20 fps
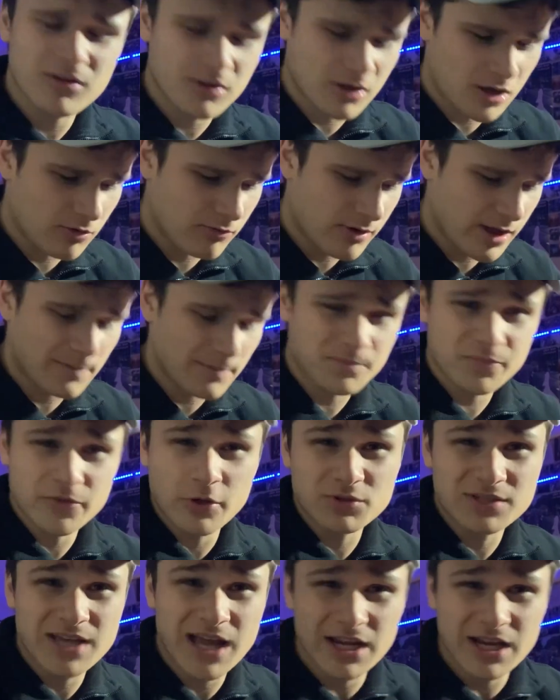All right, no
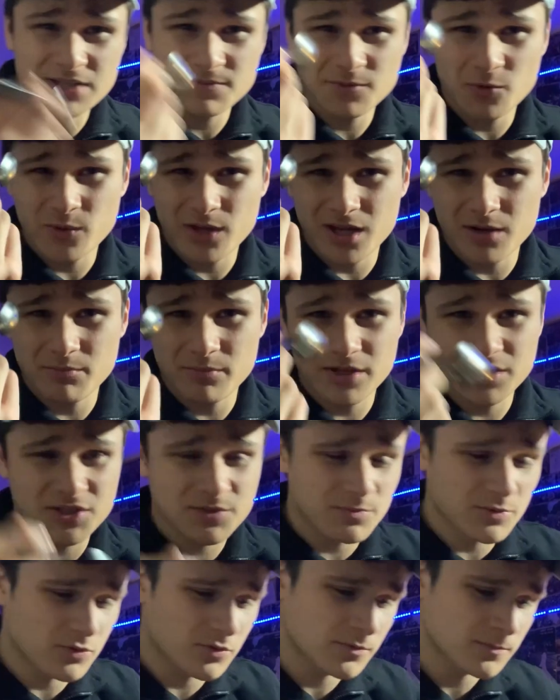tiny spoon, we got a big
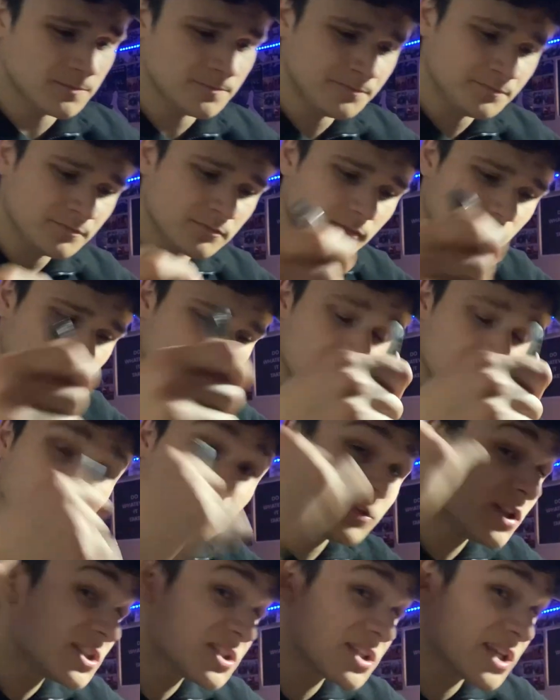spoon.
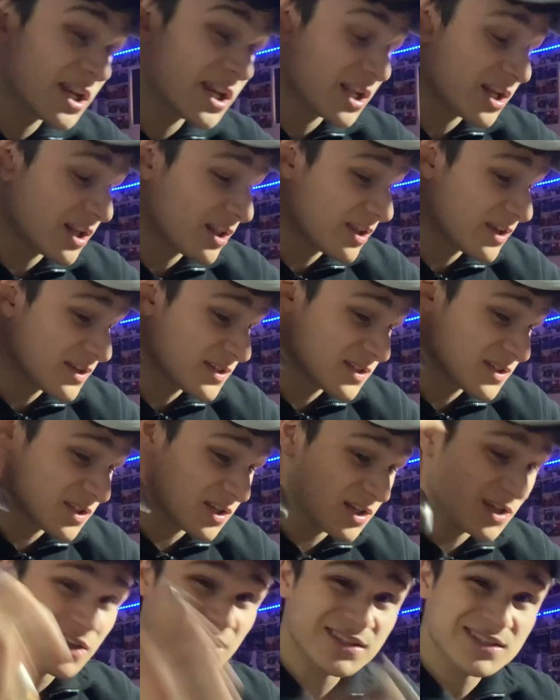Let's get into this.
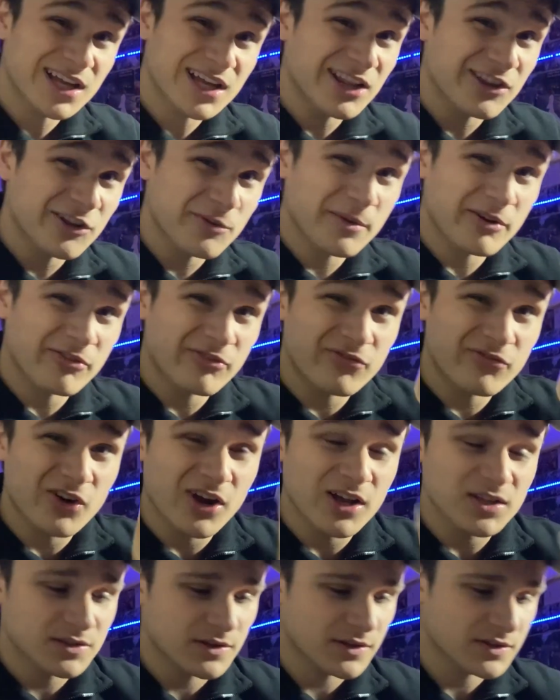It's got a little bit of
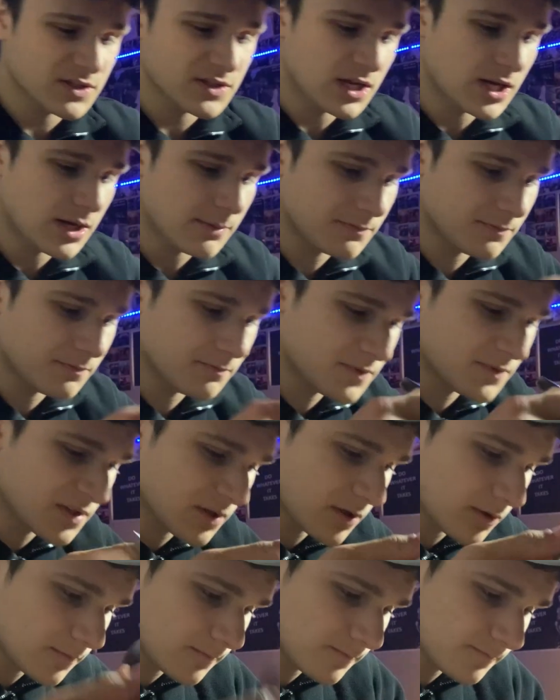frost on the top,
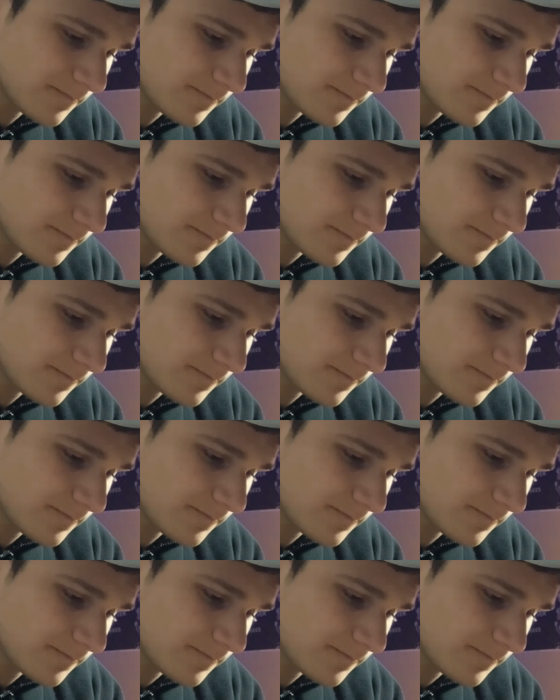so